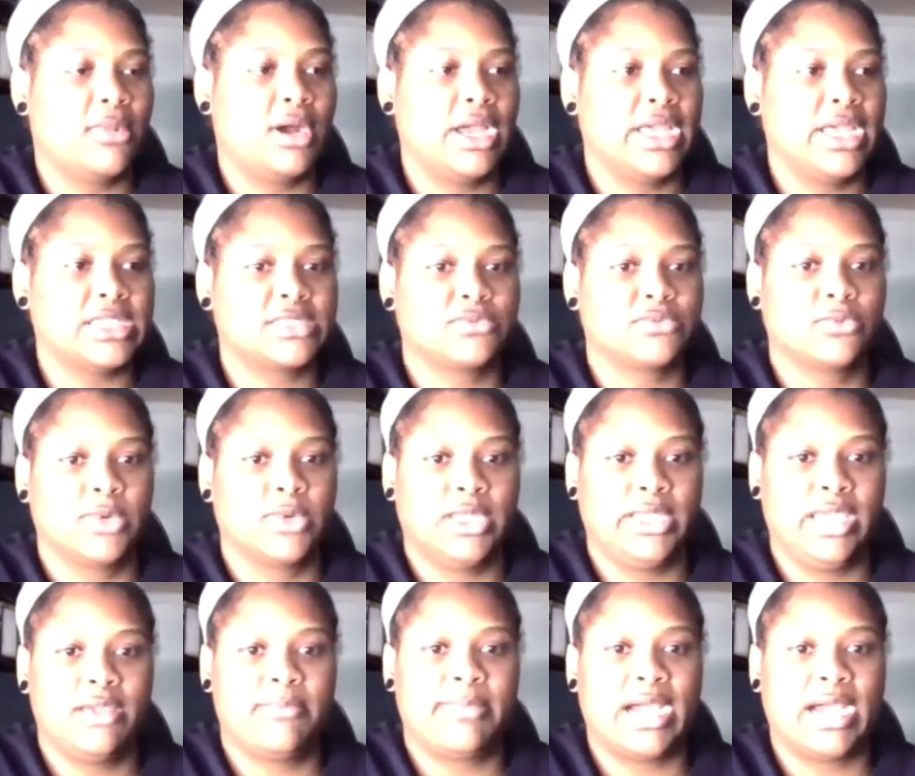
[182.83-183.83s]
It's
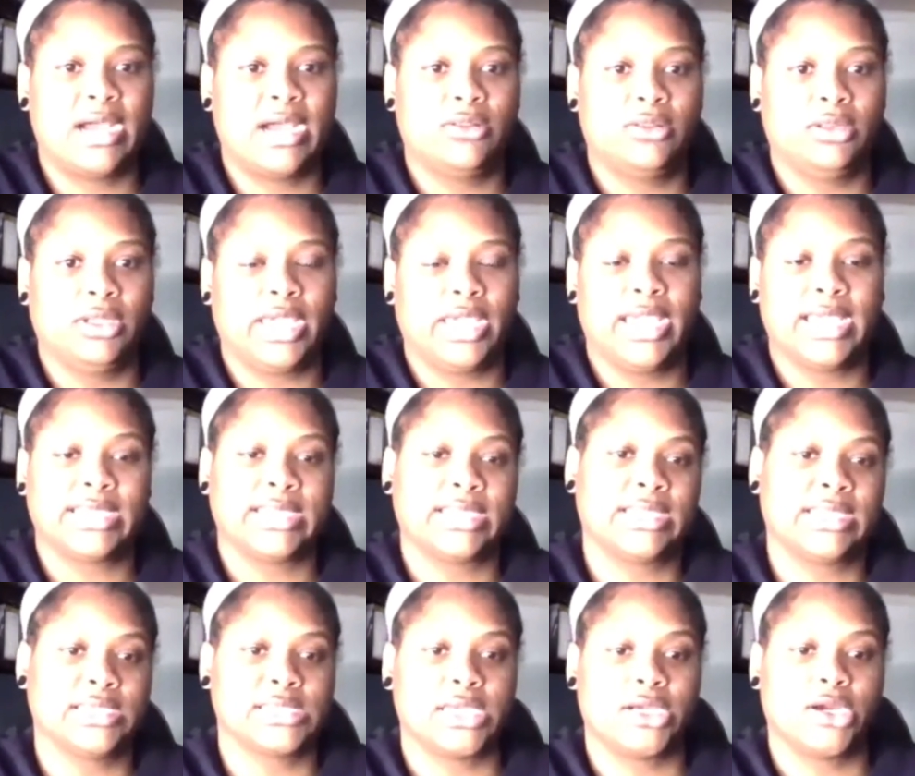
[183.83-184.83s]
really about looking at the
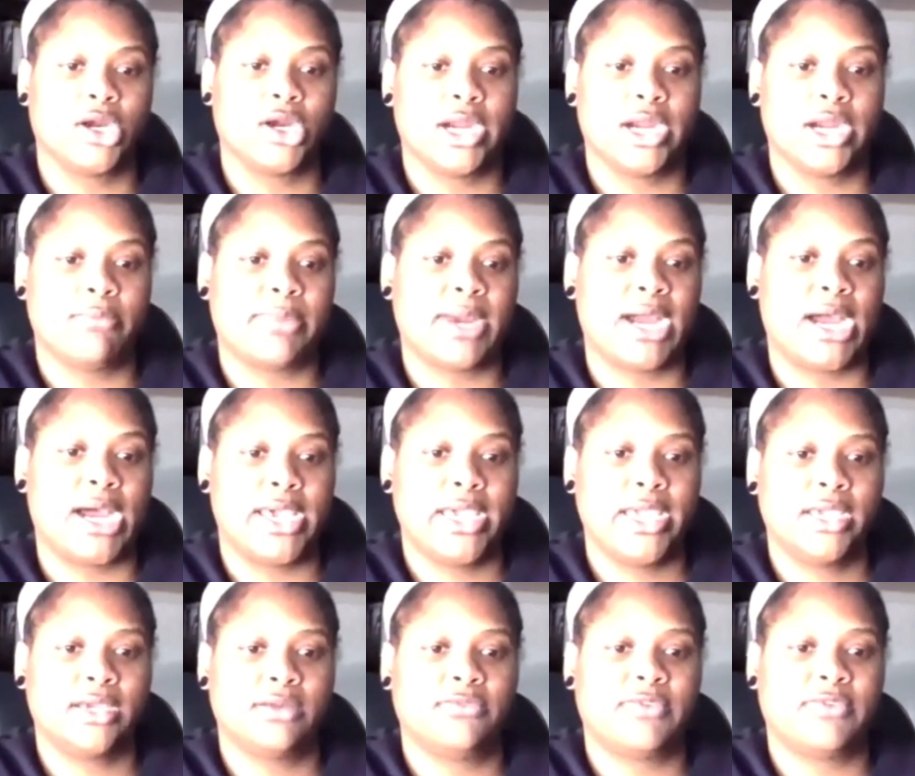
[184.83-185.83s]
things that you're already
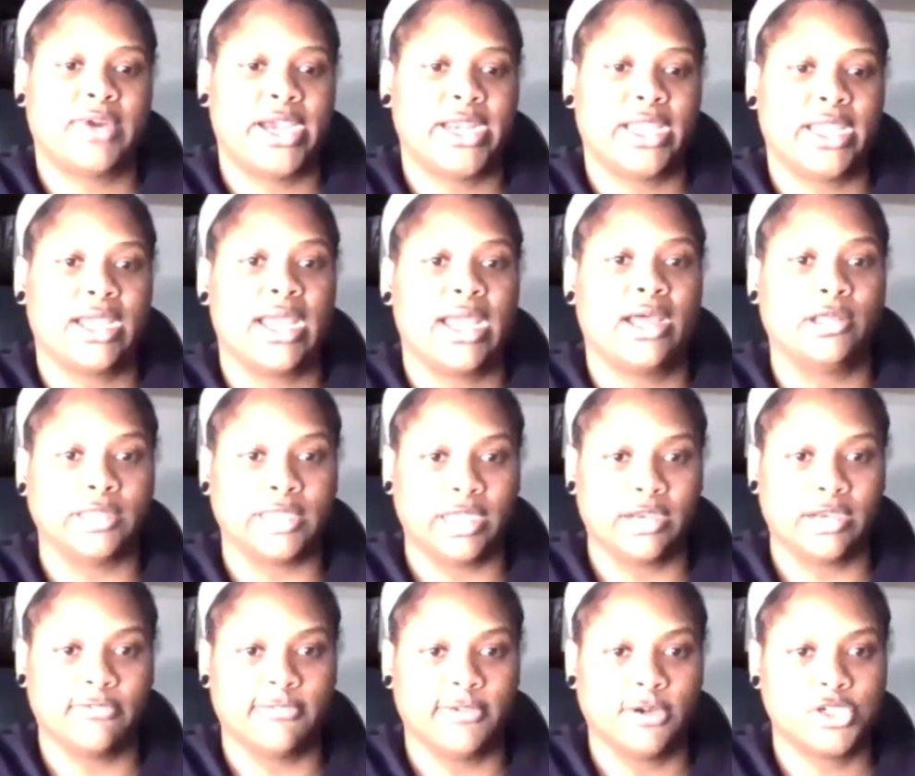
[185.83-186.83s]
buying and finding a
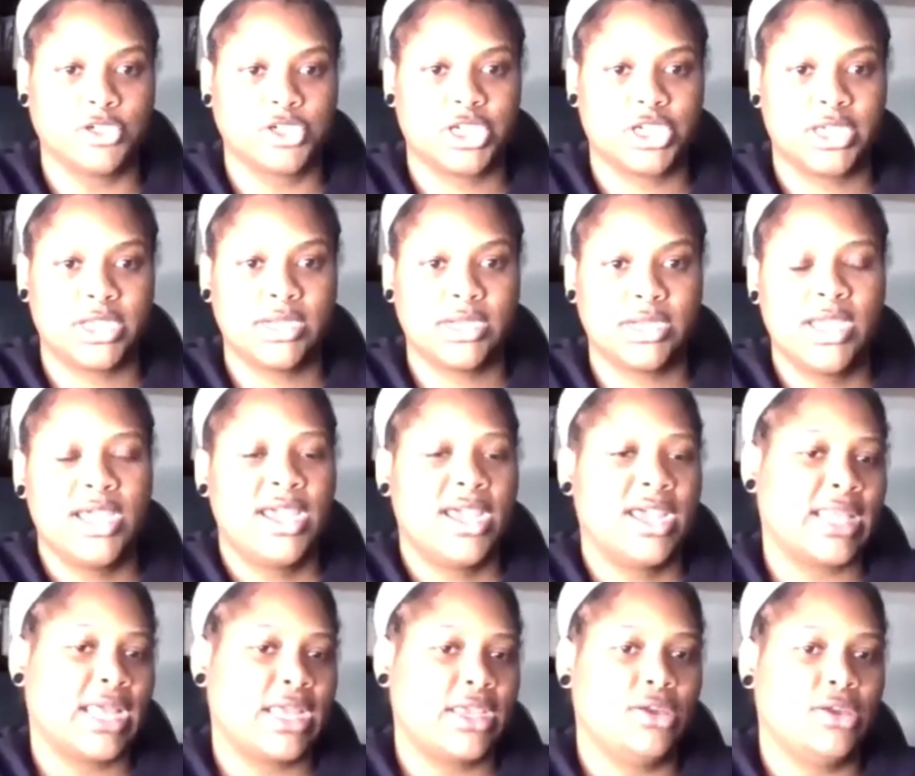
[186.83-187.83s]
healthier version
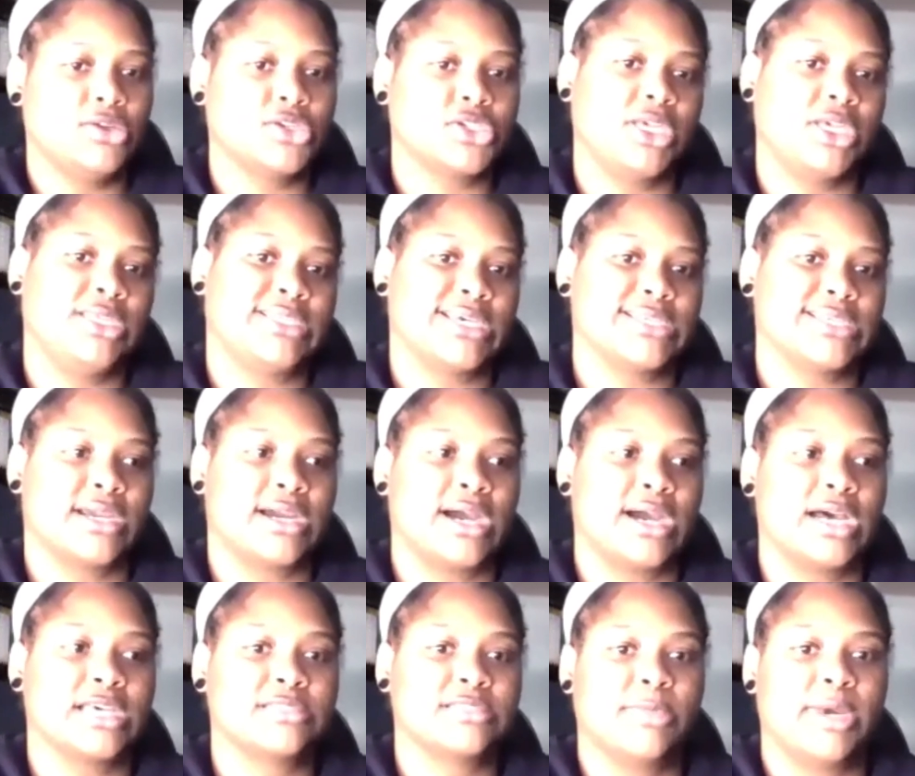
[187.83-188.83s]
that usually doesn't
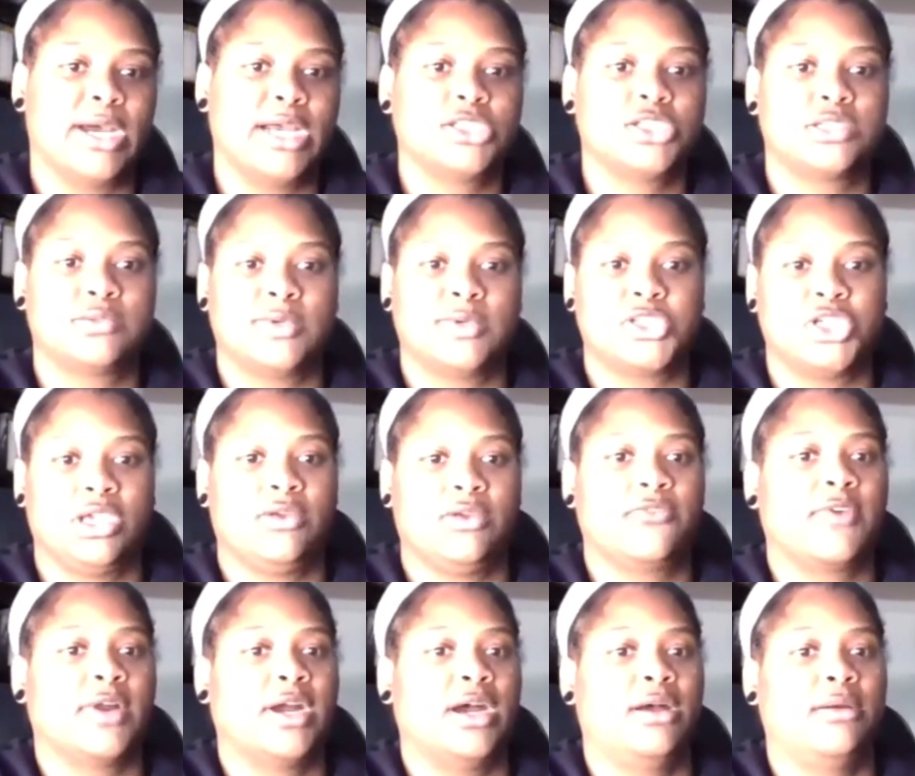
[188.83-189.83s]
cost much. Switching
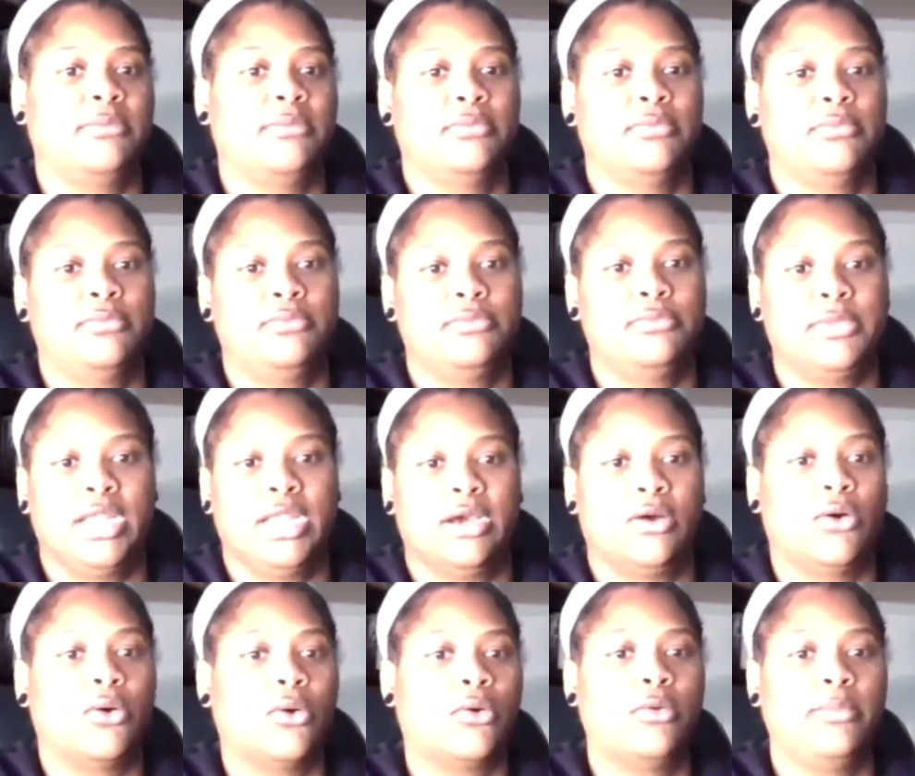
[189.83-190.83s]
from
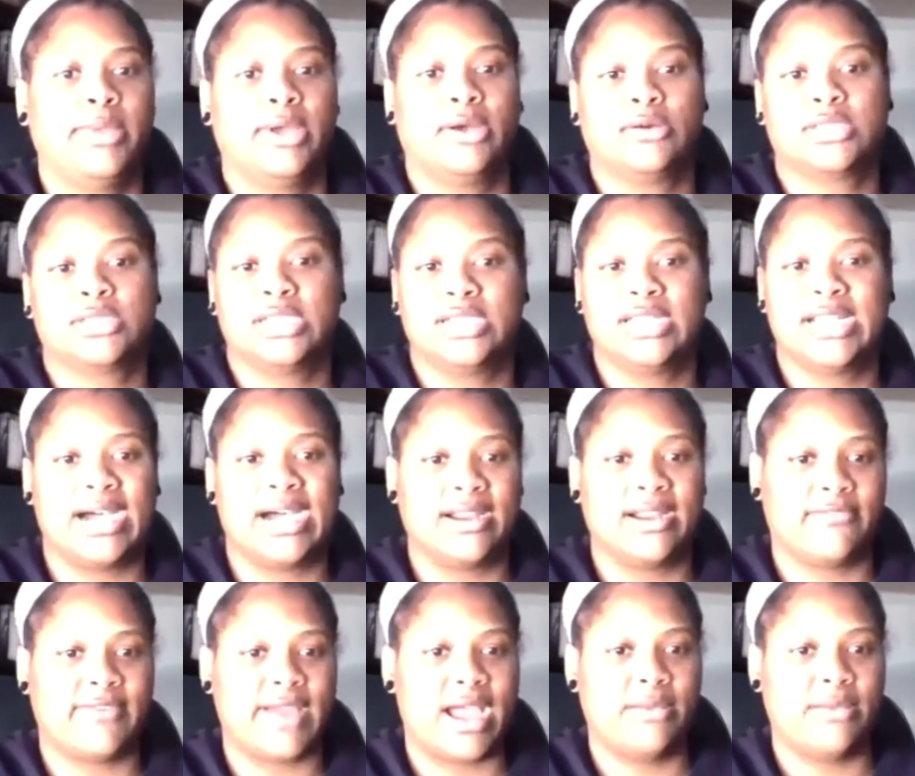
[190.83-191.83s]
whole milk to
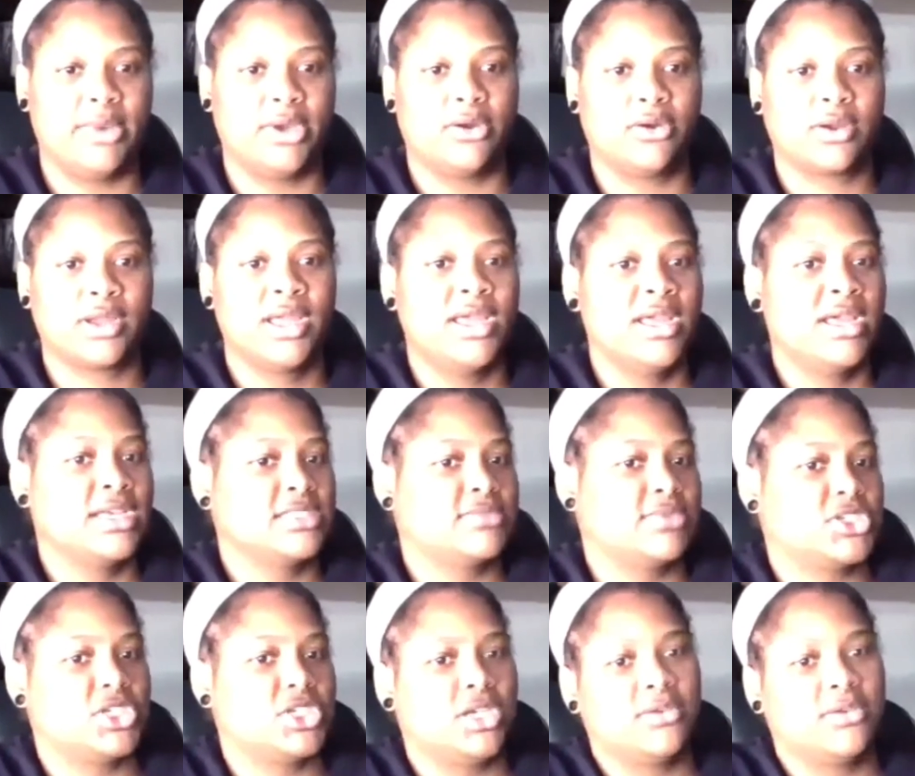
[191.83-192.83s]
non-fat milk,
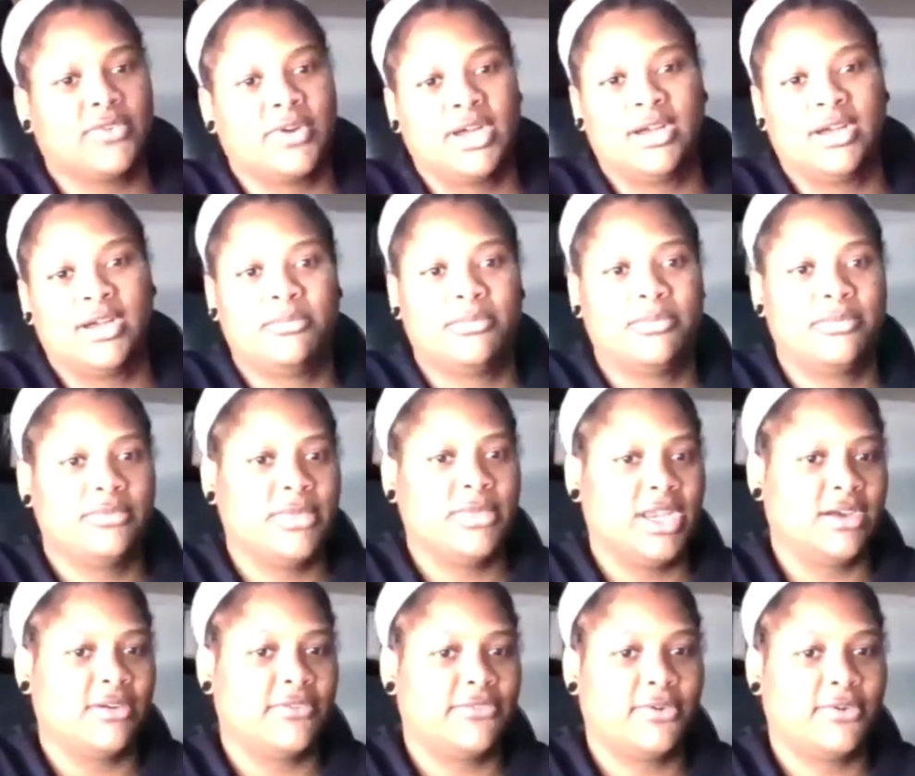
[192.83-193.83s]
switching from
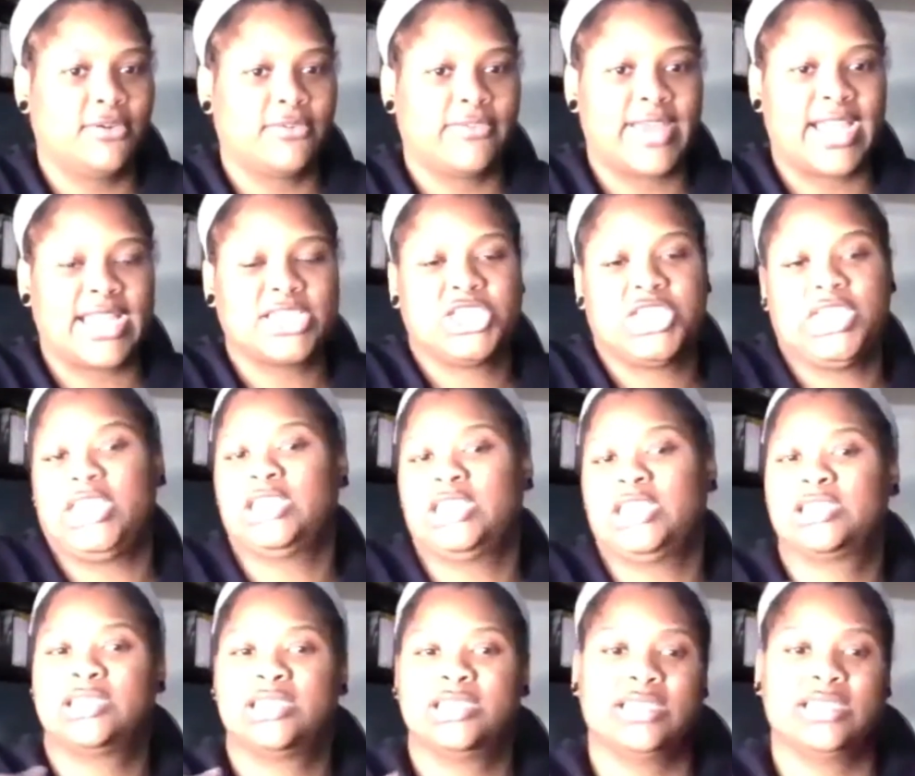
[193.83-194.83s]
full fat
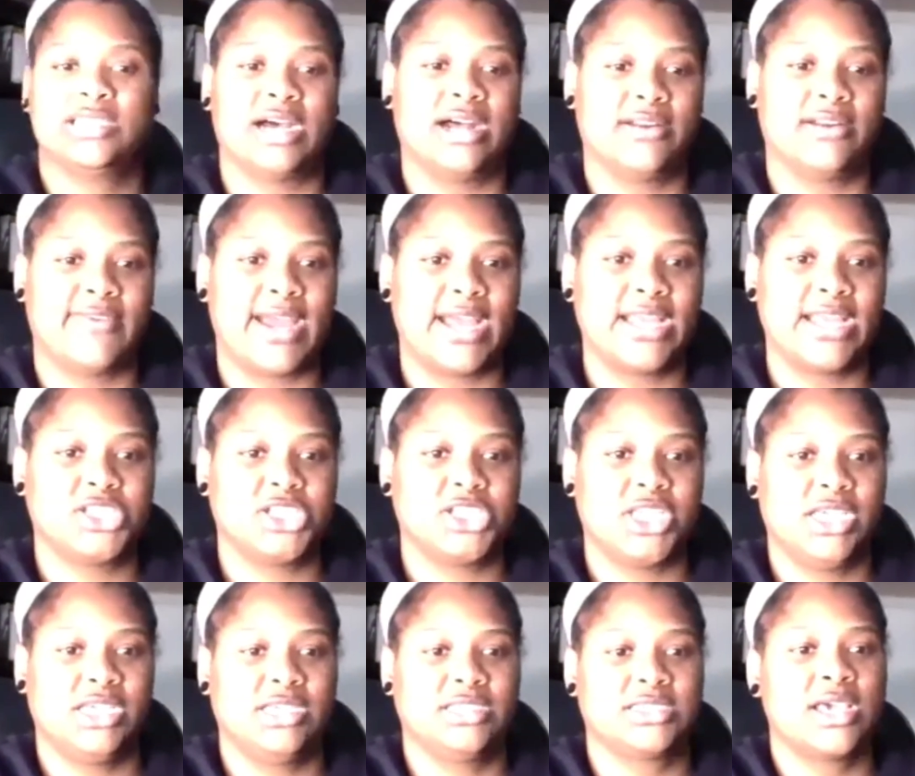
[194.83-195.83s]
cheese to non-fat
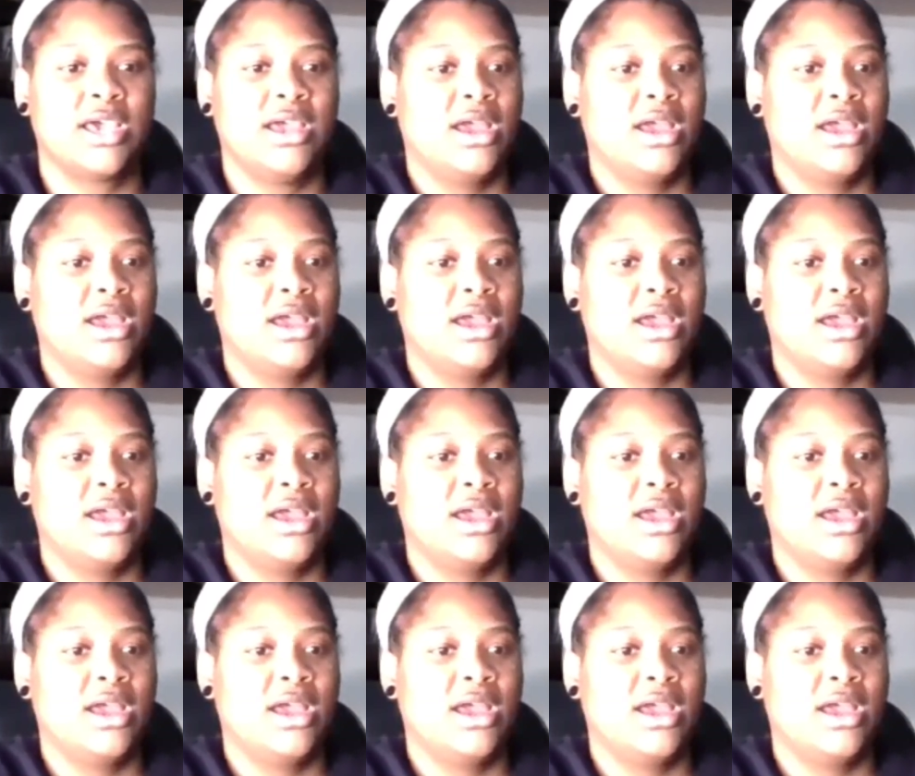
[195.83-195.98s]
cheese.